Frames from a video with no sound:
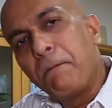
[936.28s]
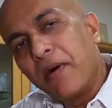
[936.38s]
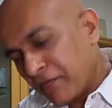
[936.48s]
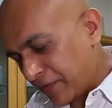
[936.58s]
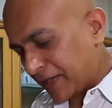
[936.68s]

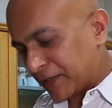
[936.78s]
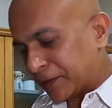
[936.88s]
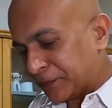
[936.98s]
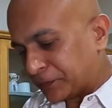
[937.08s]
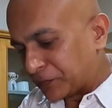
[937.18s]
perfect,
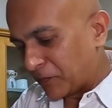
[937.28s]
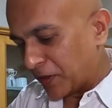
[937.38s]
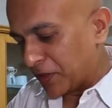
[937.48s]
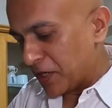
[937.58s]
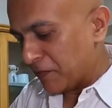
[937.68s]

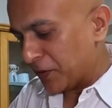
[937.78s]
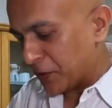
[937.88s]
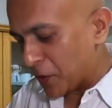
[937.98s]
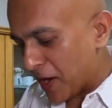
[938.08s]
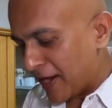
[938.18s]

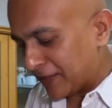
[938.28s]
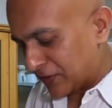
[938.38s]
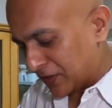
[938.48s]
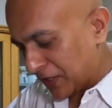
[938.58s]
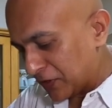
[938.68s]
even though I
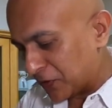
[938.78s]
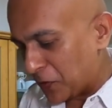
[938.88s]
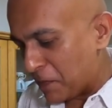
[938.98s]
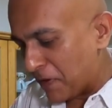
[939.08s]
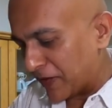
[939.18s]
say so